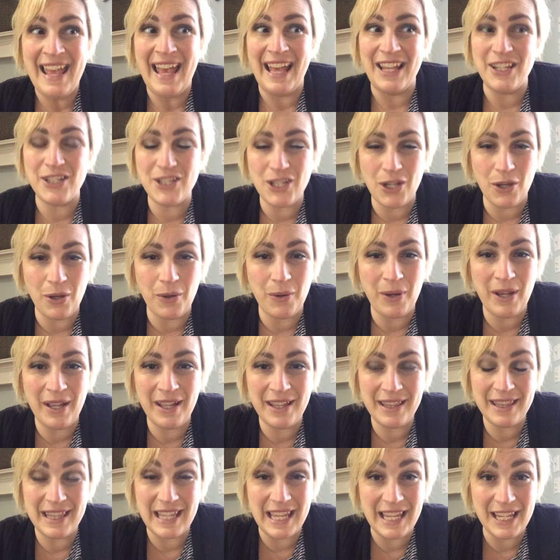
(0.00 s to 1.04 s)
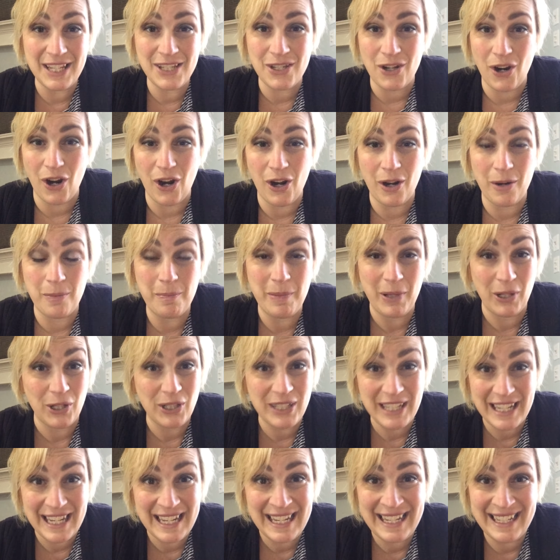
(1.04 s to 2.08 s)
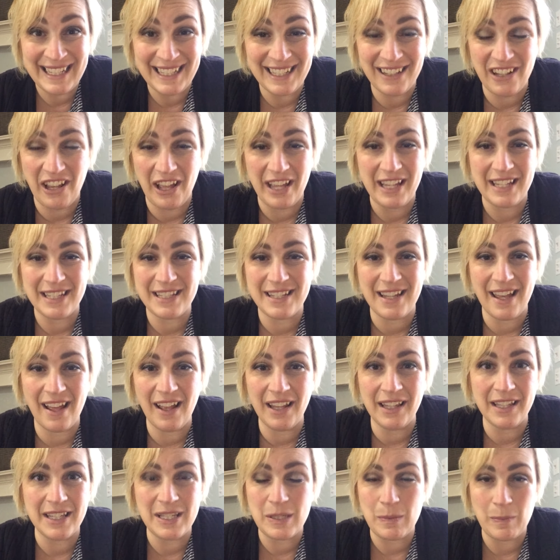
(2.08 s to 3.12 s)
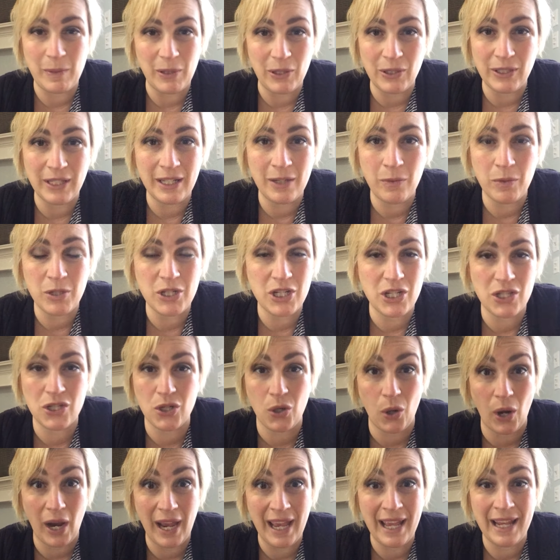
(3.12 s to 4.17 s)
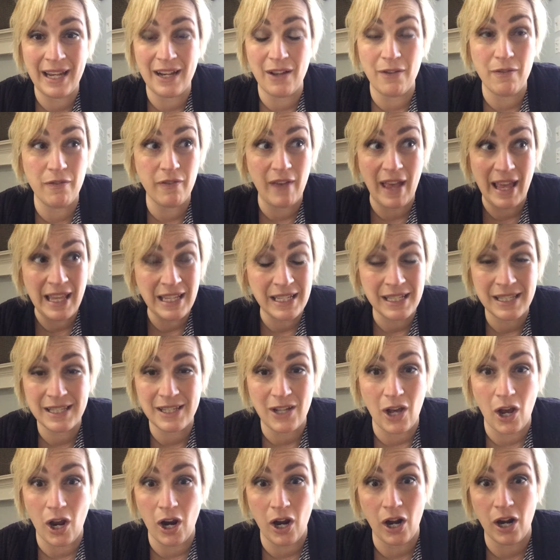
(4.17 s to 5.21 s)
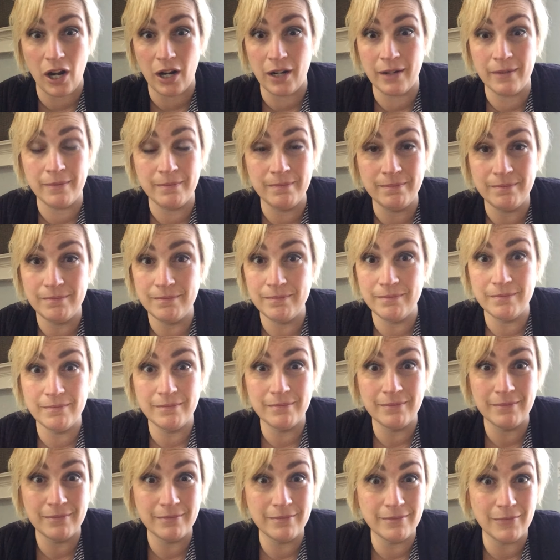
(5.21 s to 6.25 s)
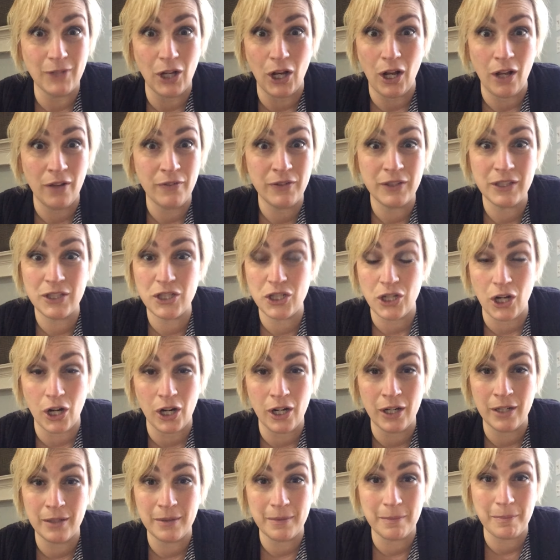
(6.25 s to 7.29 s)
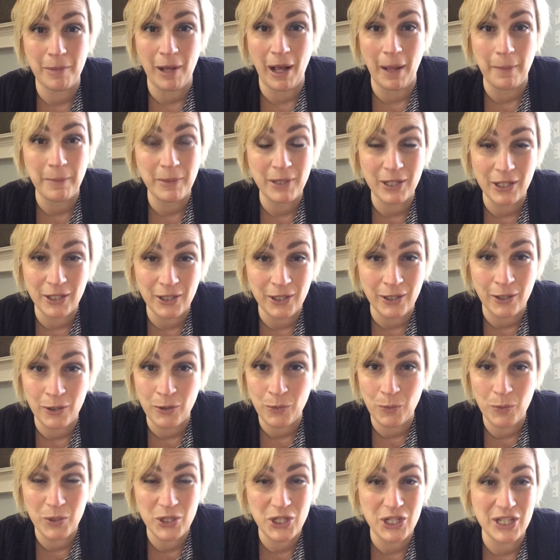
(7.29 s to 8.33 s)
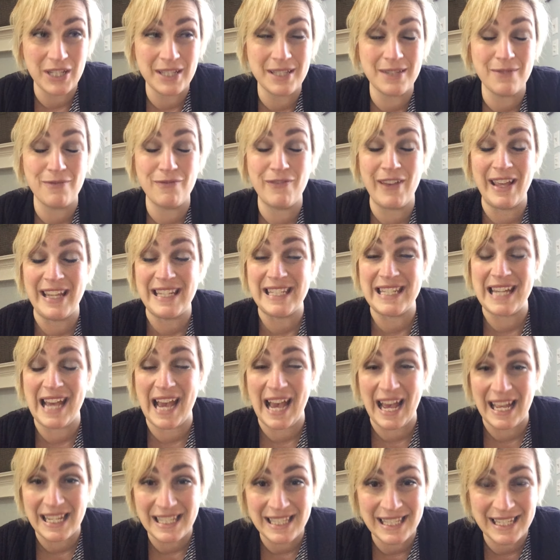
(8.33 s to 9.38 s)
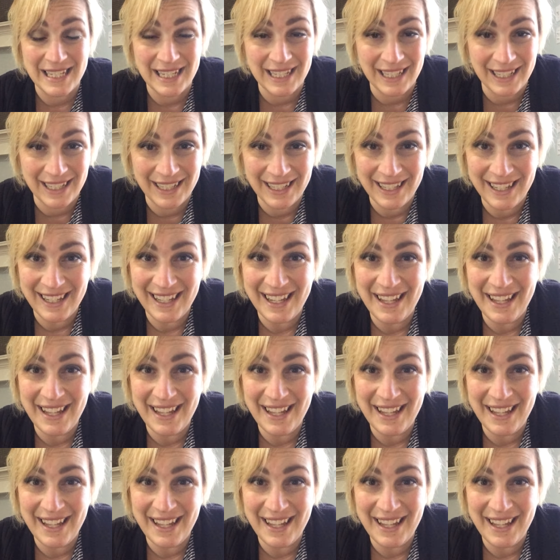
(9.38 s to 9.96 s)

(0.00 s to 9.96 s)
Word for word: And so things are building, clientele is building, which is great. Events are off the chart popular, which is fantastic.